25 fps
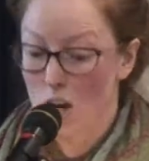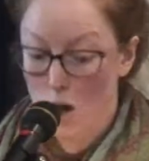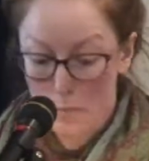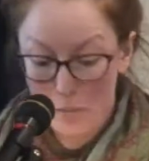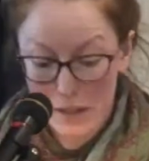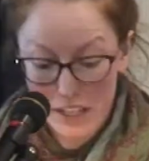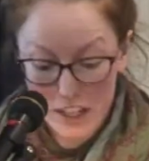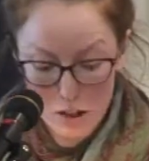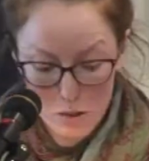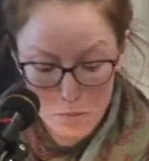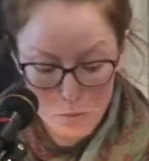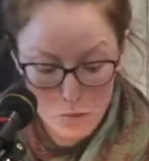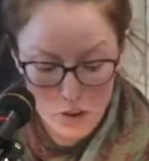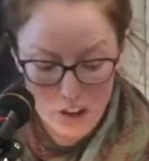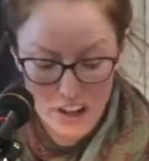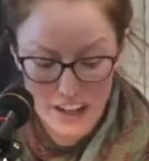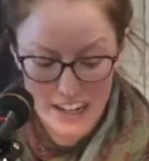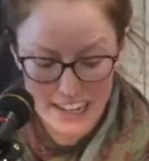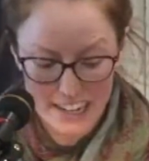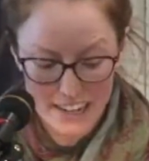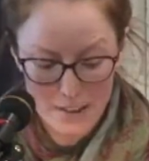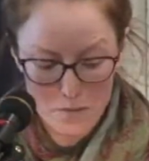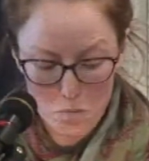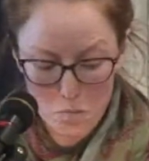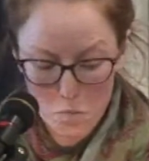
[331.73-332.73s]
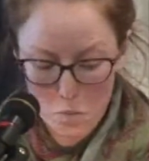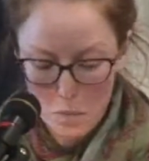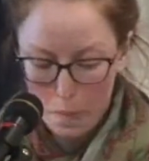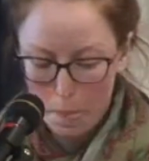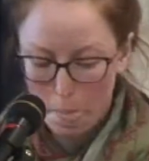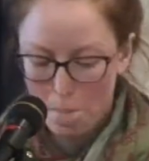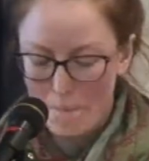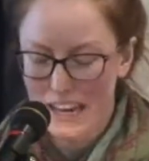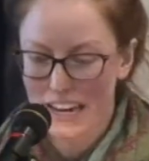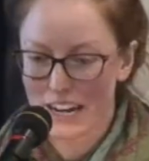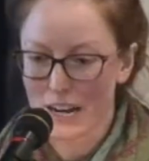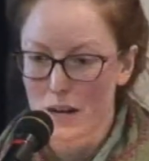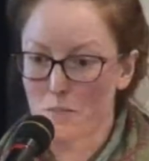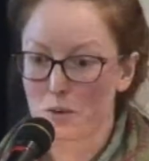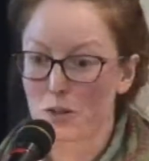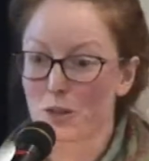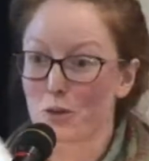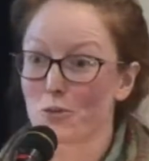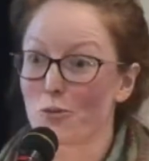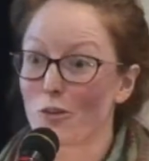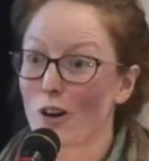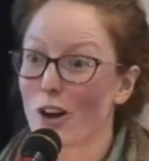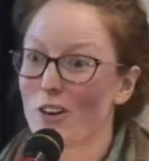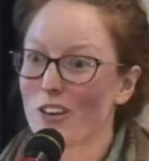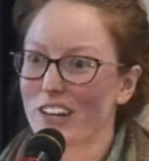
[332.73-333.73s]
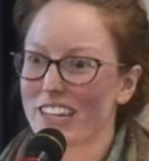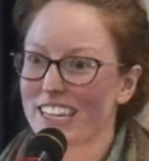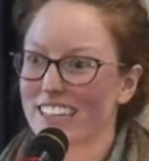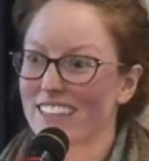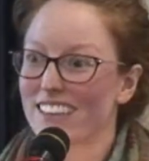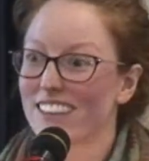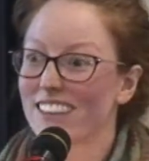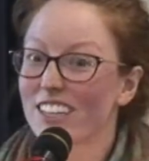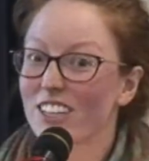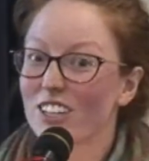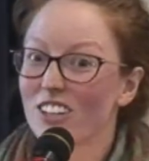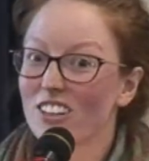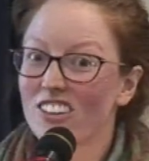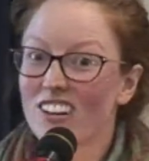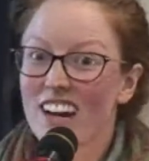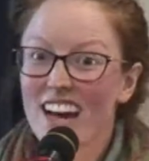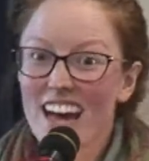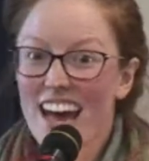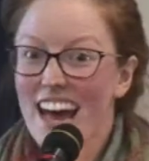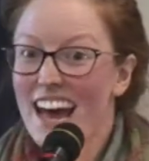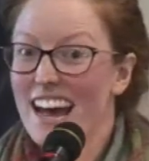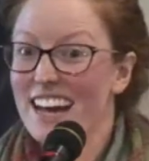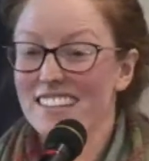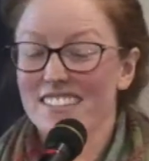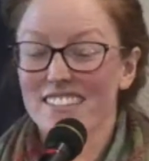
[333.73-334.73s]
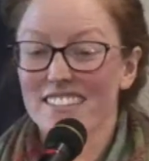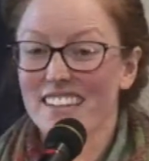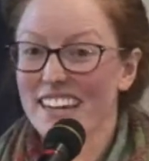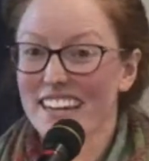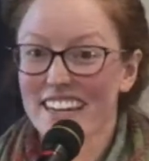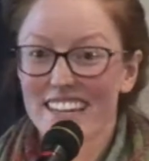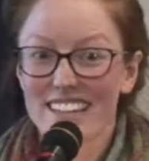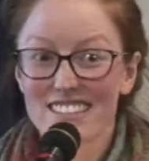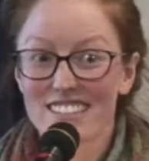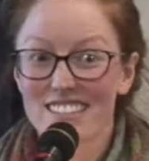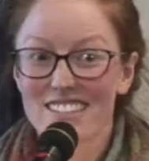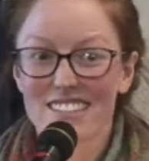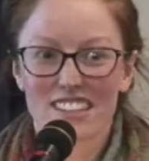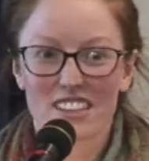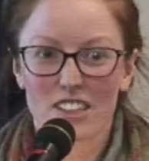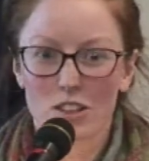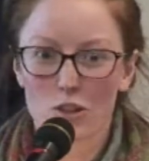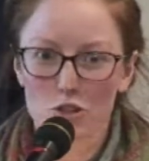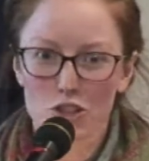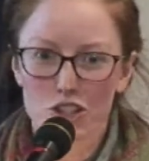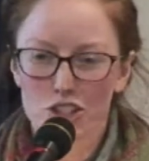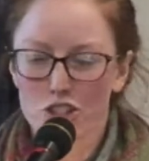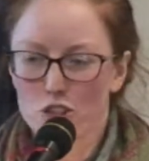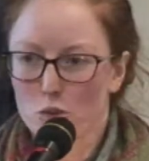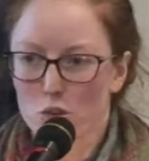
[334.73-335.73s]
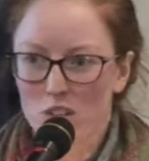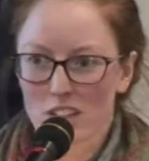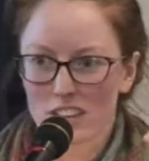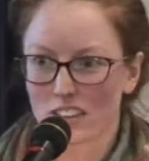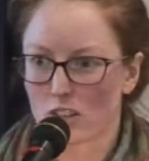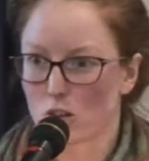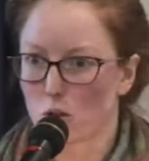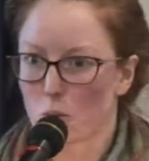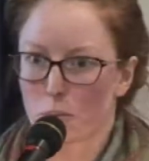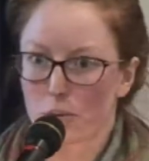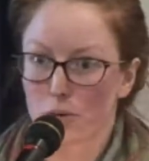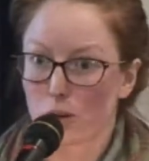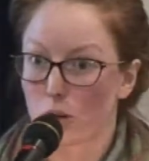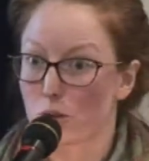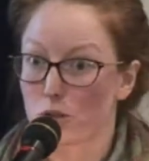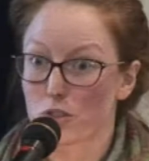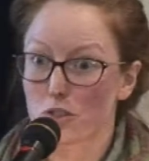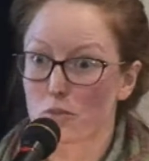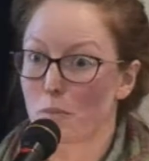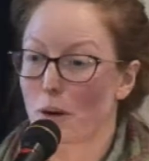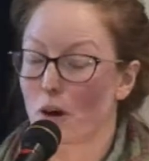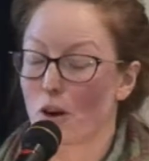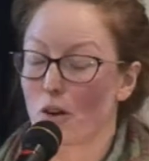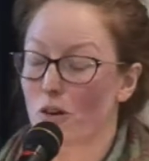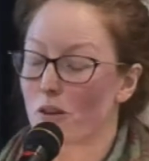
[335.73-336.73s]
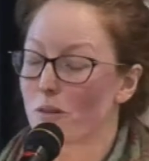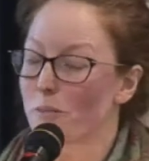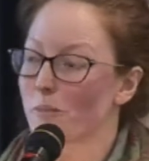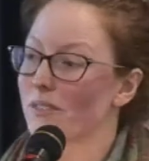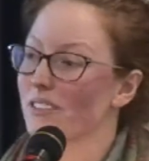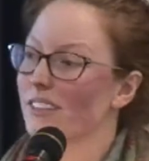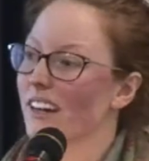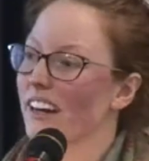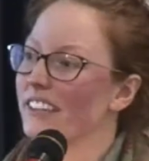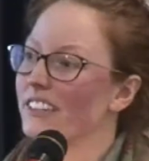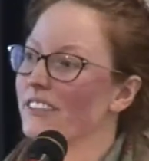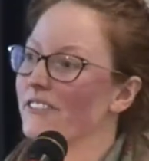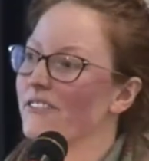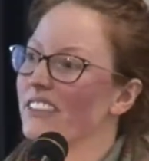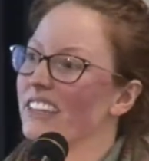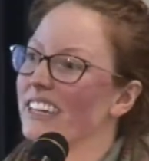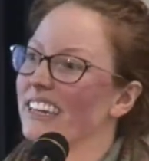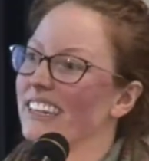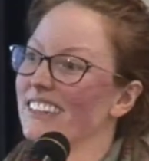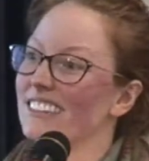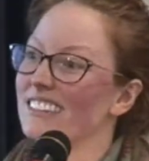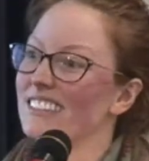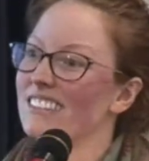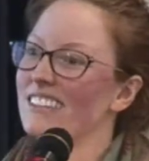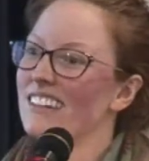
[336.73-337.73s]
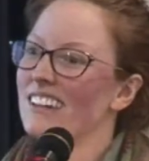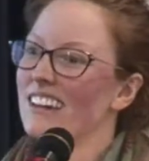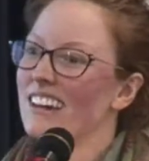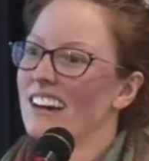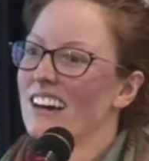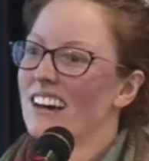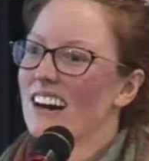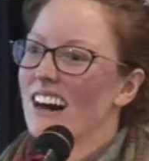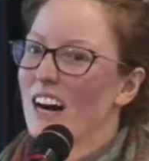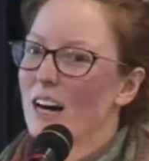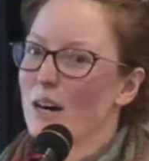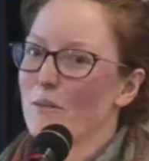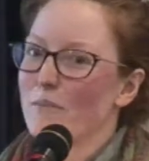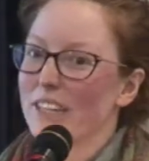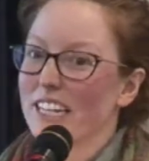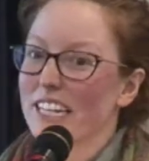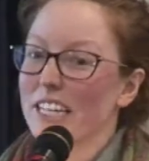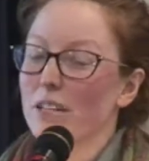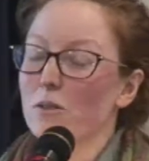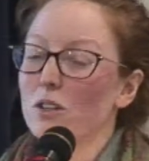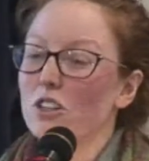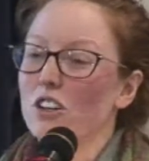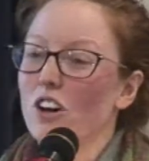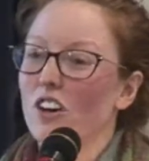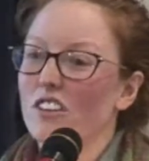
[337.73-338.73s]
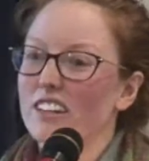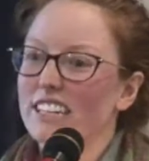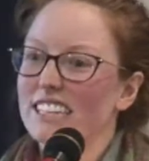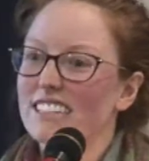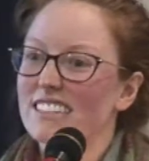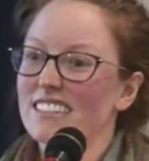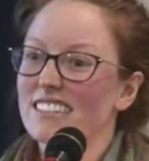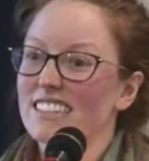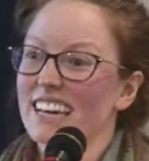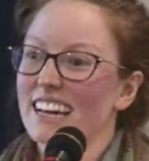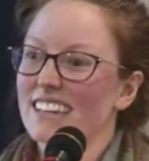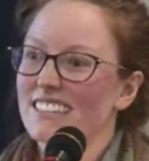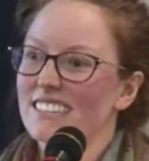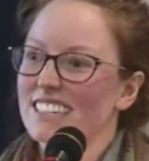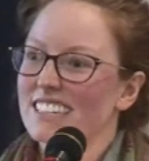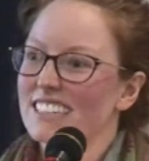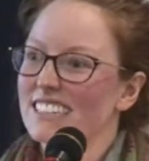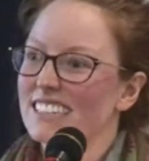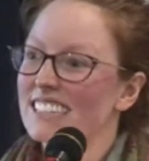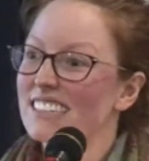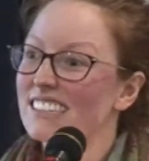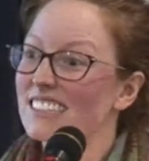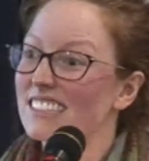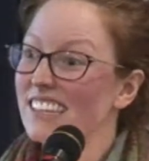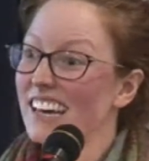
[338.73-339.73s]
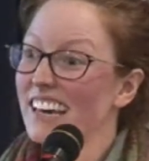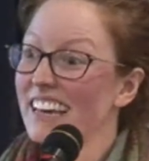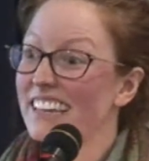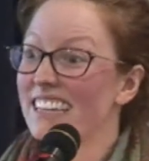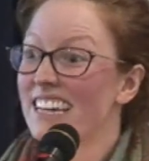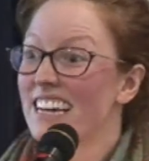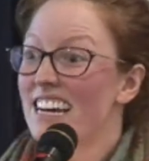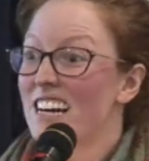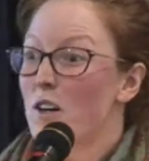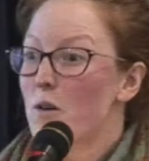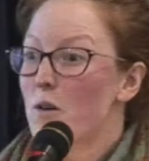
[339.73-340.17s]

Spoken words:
Peter Morin, who wrote in little essays, little prose poems kind of things, that he would call easy essays, he said,